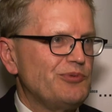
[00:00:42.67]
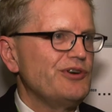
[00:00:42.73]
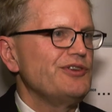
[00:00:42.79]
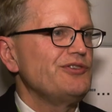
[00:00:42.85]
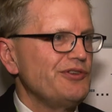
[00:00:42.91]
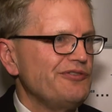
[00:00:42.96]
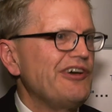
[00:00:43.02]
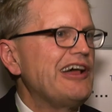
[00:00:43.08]

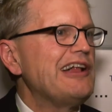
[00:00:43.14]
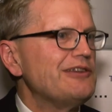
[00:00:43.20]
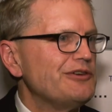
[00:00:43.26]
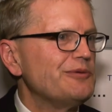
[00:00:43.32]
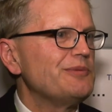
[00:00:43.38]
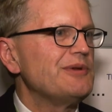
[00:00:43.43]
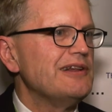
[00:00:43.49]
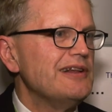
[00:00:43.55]
pretty
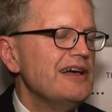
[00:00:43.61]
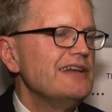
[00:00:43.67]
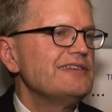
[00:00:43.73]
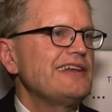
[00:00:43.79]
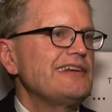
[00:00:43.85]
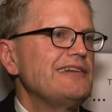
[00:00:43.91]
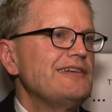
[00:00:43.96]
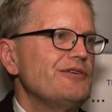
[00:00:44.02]
valuable
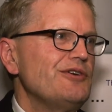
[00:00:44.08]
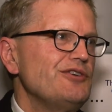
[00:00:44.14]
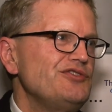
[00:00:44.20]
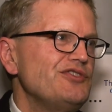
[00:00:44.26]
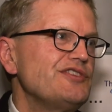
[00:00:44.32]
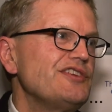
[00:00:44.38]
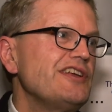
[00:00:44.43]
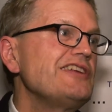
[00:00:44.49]

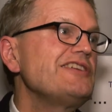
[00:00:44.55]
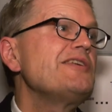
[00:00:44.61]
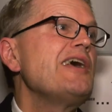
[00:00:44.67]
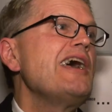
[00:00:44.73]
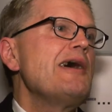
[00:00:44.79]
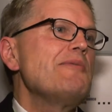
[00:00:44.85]
declaration it is,